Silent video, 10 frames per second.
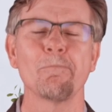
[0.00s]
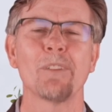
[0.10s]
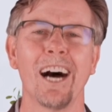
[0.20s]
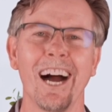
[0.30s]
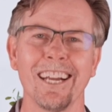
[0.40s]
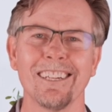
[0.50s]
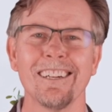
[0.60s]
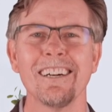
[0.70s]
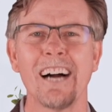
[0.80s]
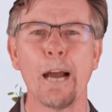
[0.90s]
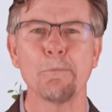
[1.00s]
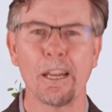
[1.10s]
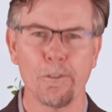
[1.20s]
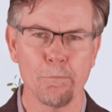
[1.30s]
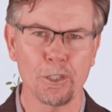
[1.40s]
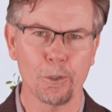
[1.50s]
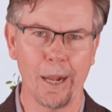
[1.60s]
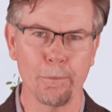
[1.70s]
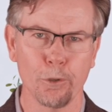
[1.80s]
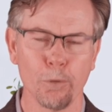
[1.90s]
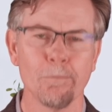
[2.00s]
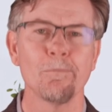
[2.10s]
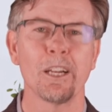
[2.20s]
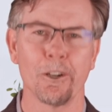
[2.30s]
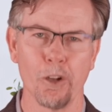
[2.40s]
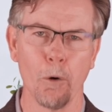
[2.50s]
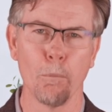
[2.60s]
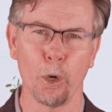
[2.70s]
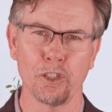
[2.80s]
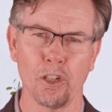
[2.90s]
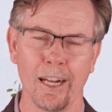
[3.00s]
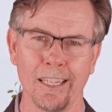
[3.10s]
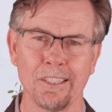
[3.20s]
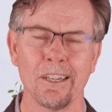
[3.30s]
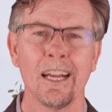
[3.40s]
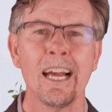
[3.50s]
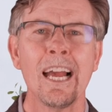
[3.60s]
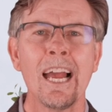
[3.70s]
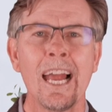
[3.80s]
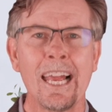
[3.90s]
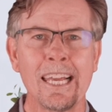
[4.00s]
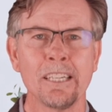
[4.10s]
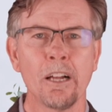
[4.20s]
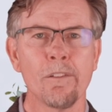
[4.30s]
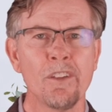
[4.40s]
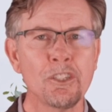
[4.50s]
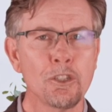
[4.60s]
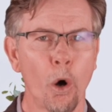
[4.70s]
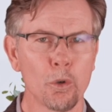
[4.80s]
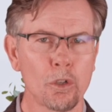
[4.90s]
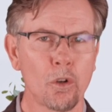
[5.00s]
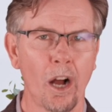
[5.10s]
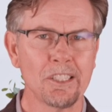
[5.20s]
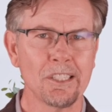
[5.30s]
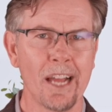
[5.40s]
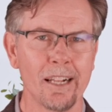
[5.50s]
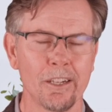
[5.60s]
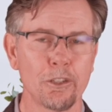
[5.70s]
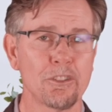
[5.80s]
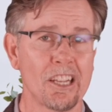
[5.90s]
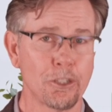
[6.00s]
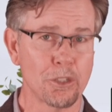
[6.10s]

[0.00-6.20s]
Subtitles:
Hi, I'm David from the Cramm Group here at Home Mortgage Alliance. And this total cost analysis that you